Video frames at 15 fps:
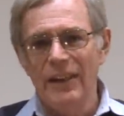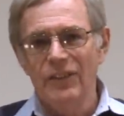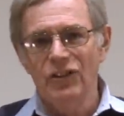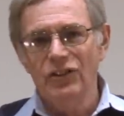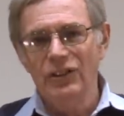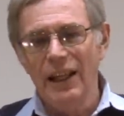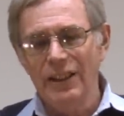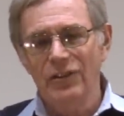and the
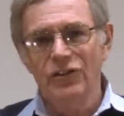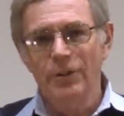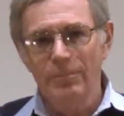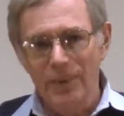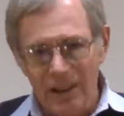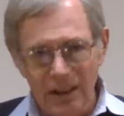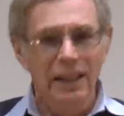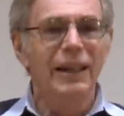states that
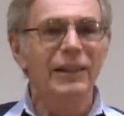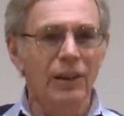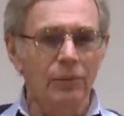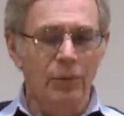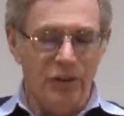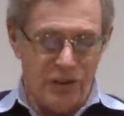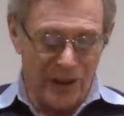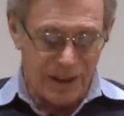
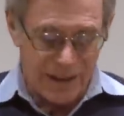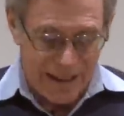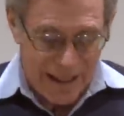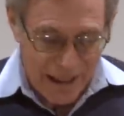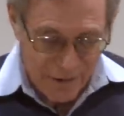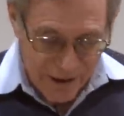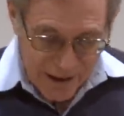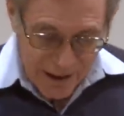McClellan was going to
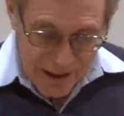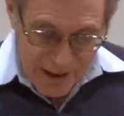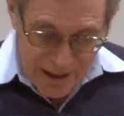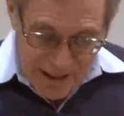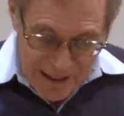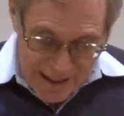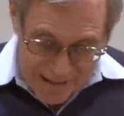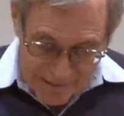carry.
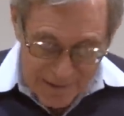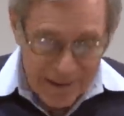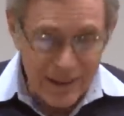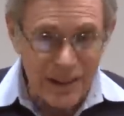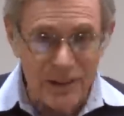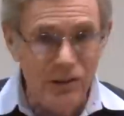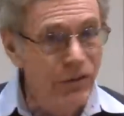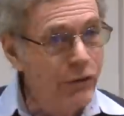And Lincoln